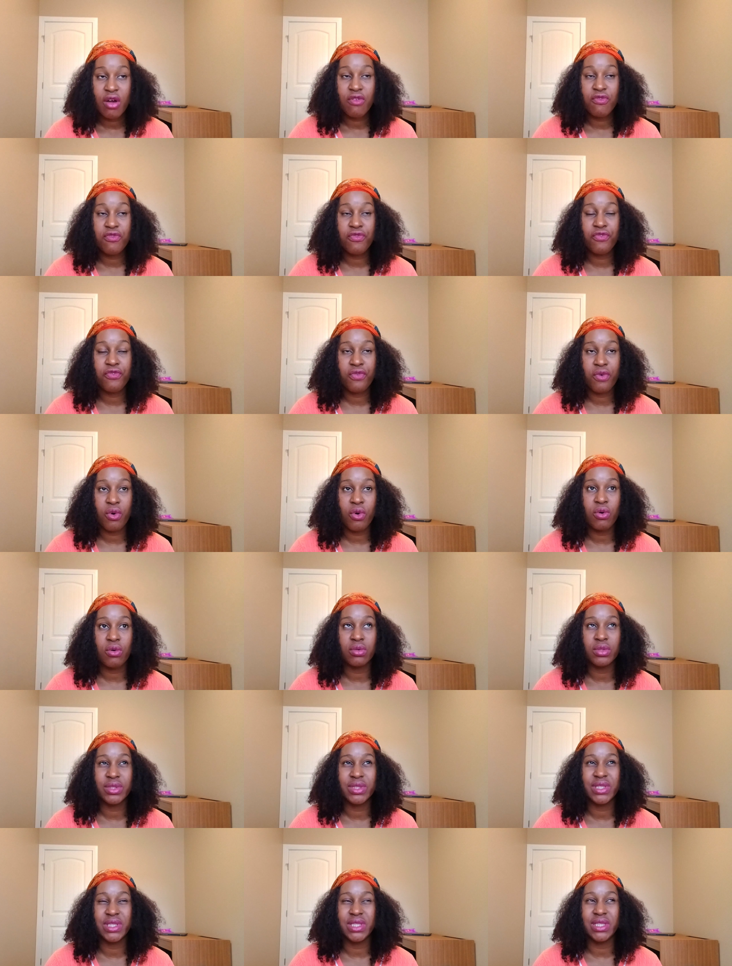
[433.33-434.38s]
for
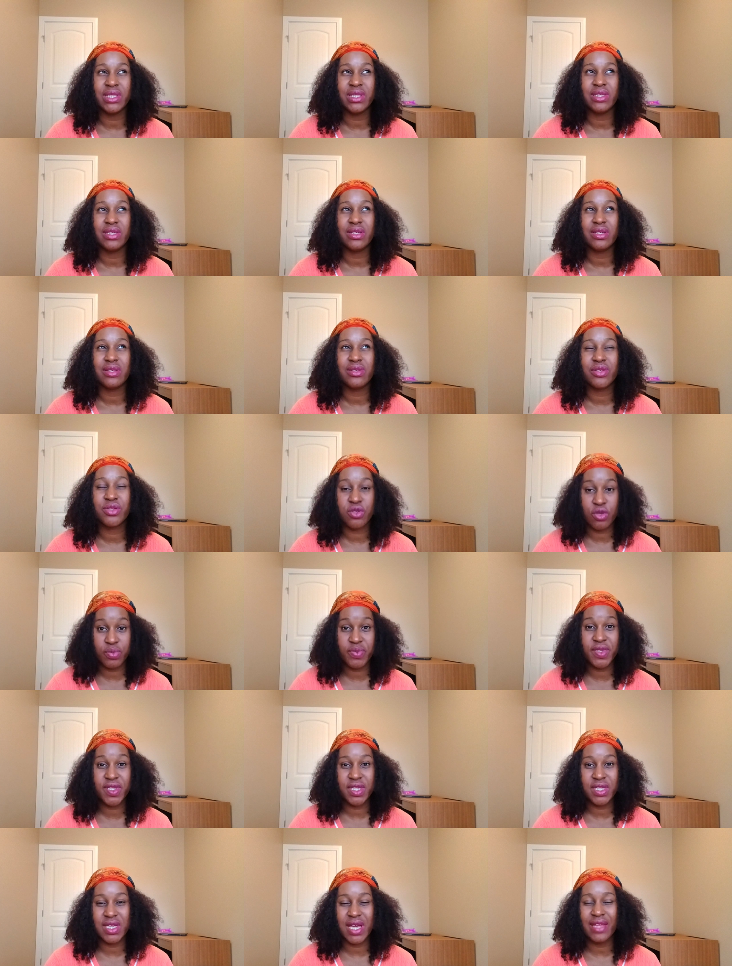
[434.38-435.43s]
the
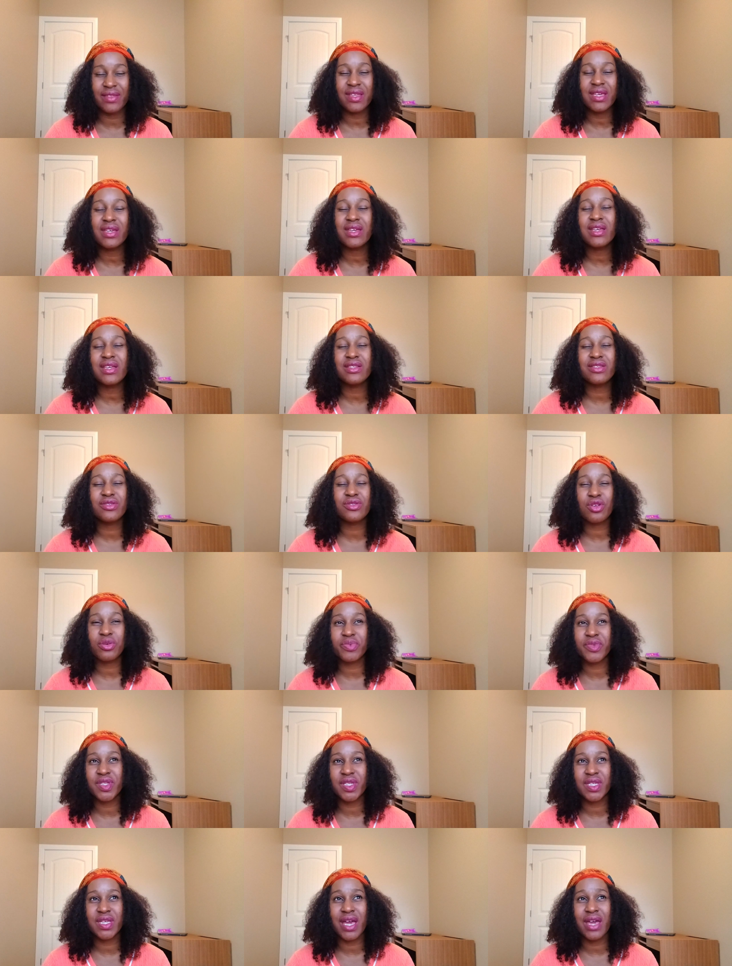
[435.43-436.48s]
subsidy. I think it's
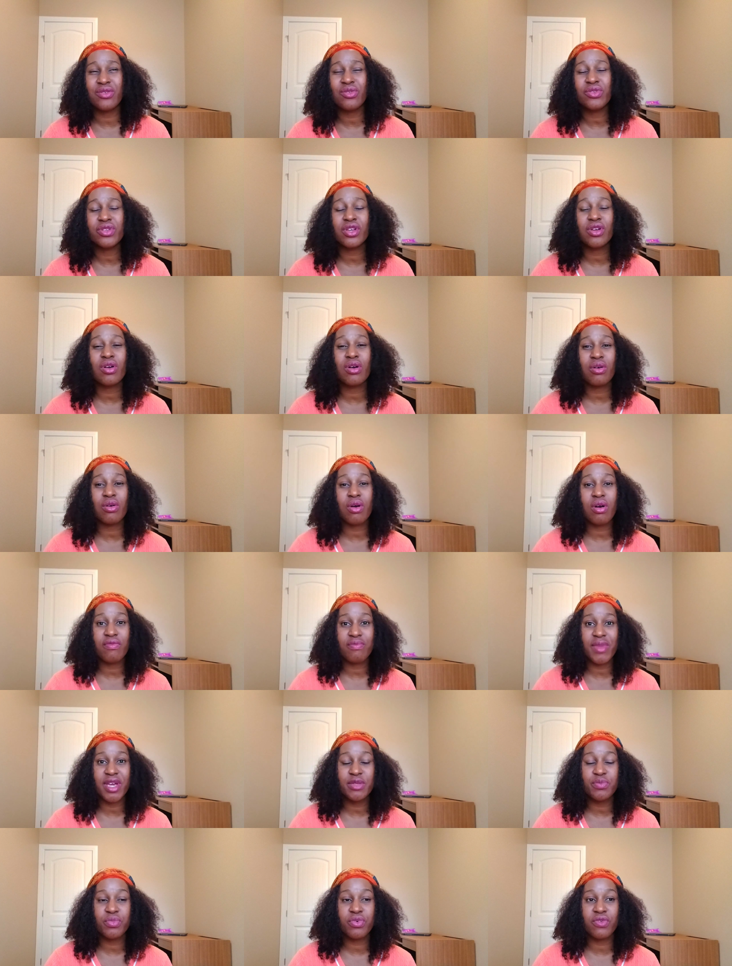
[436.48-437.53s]
subsidy. I know the
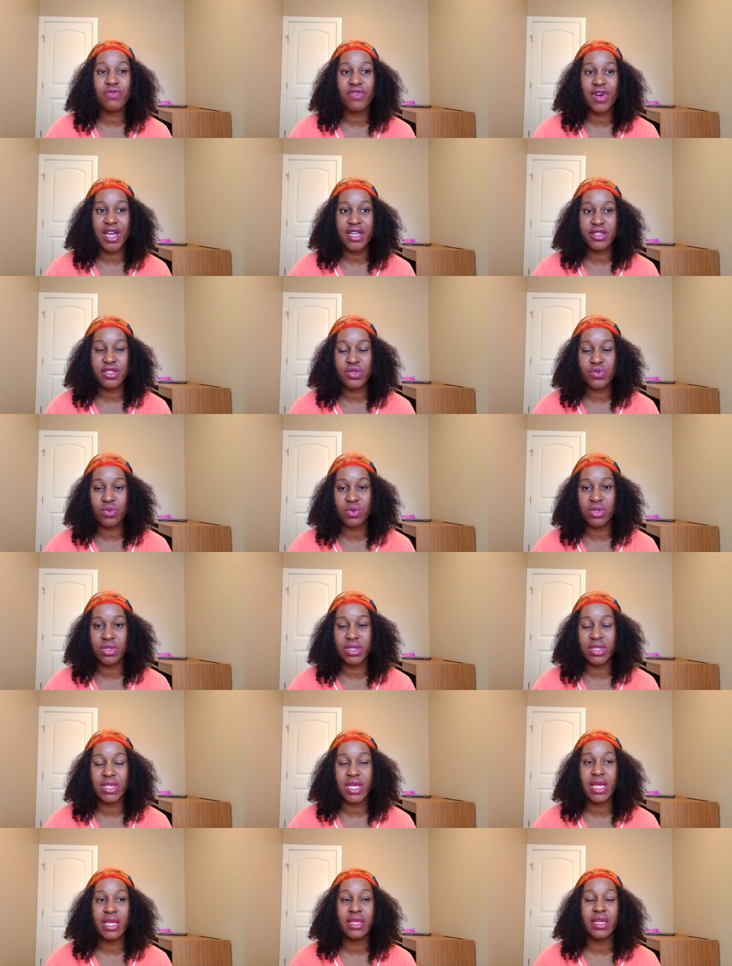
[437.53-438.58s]
government provides
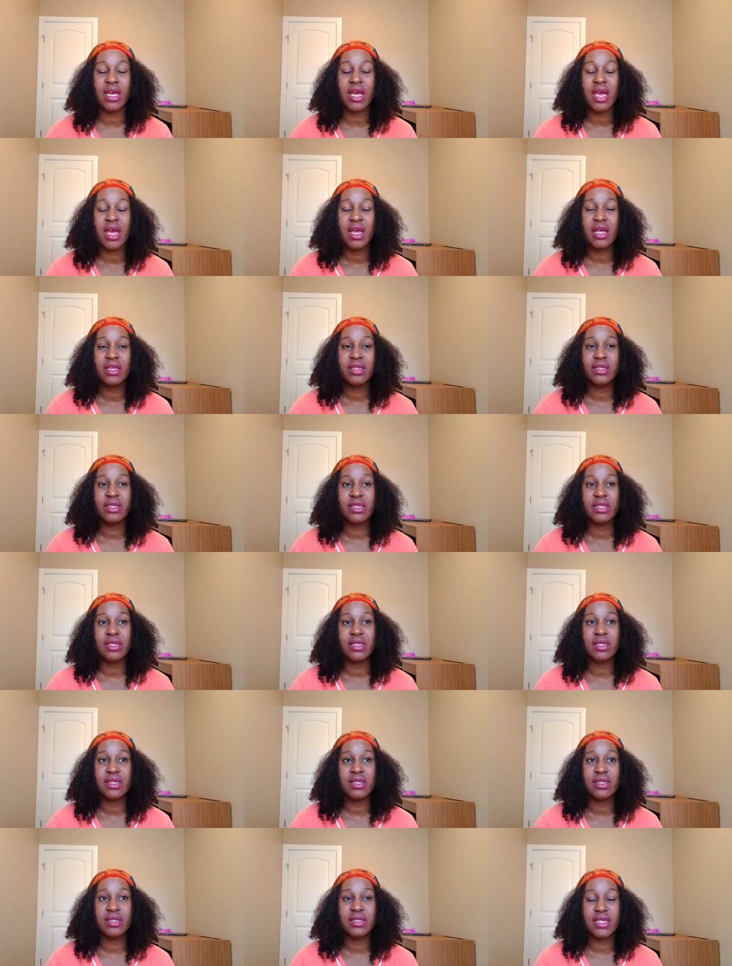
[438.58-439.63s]
one, then
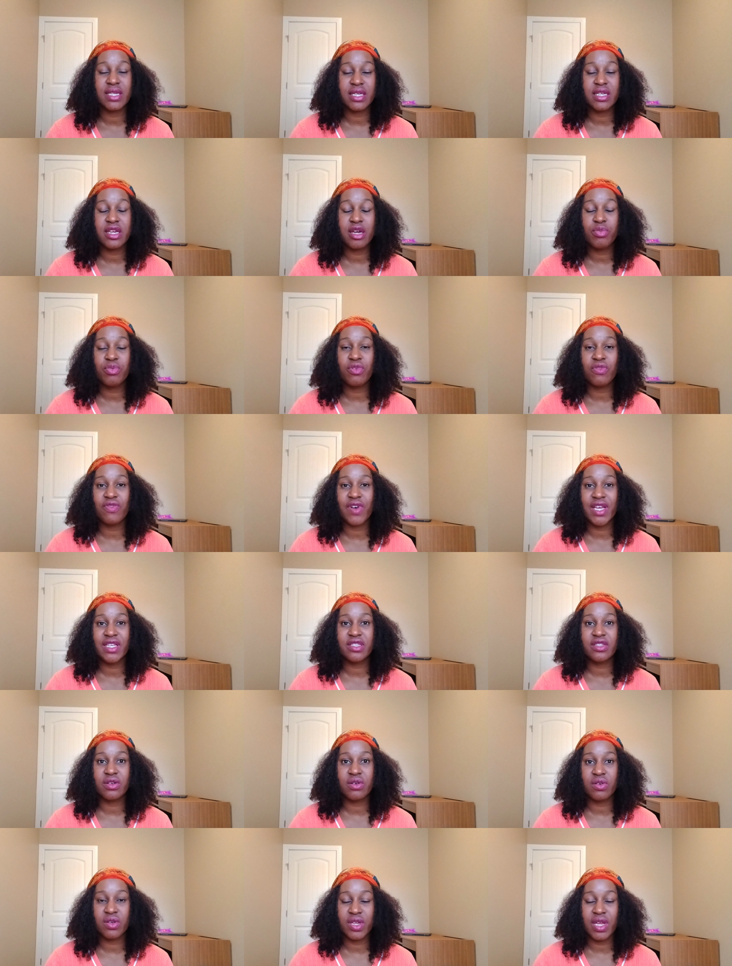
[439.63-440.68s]
the daycare provides
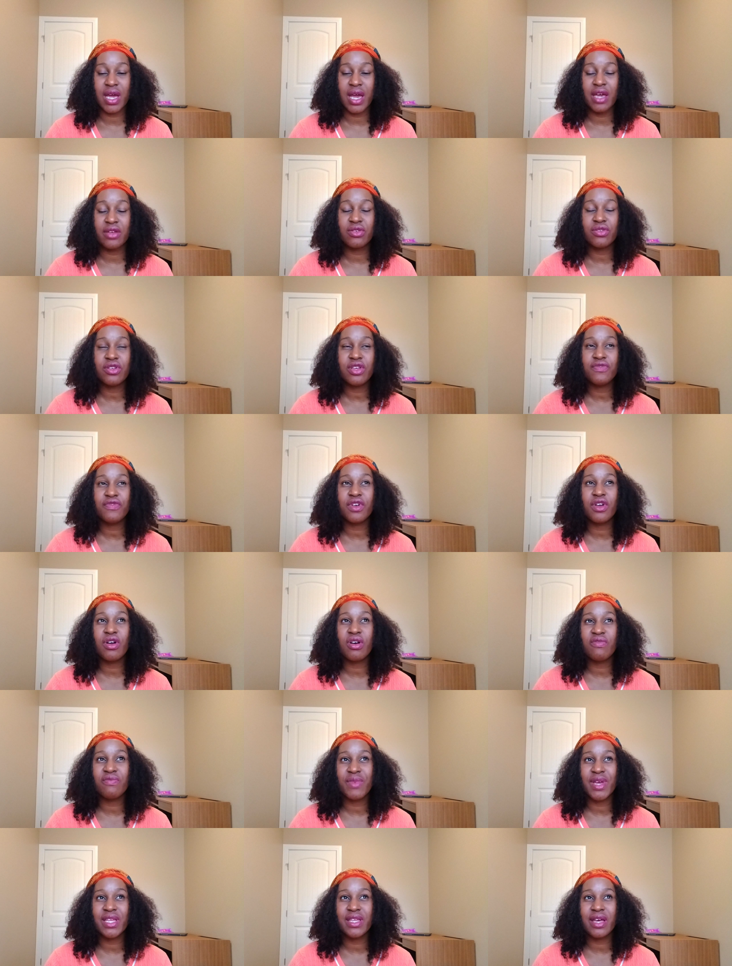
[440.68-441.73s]
the other. I don't know if the
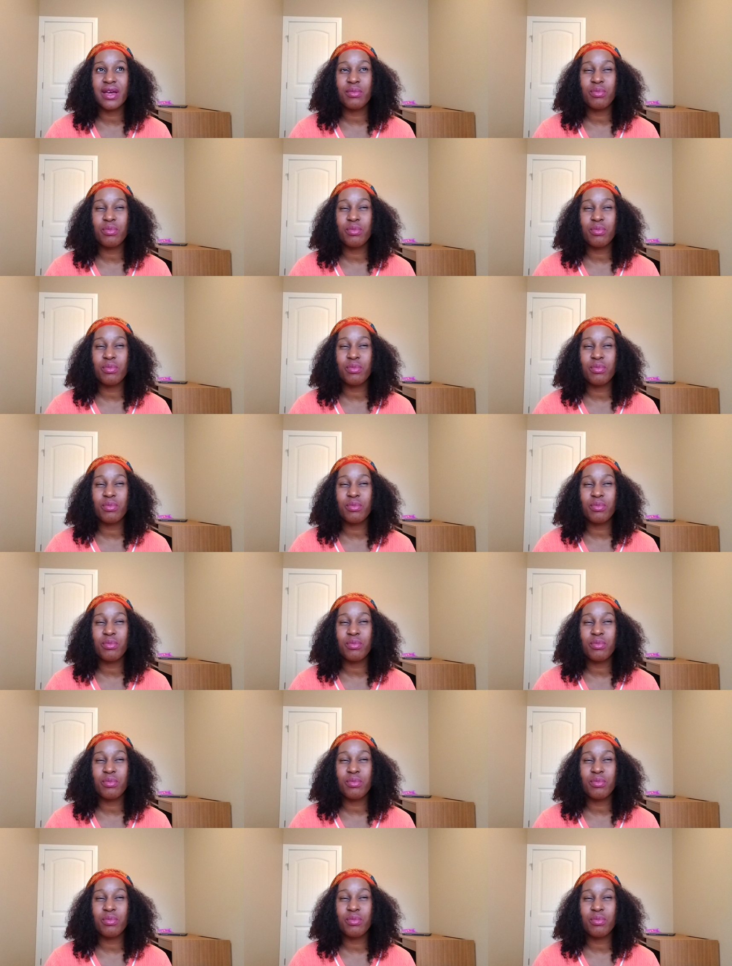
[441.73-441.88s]
government,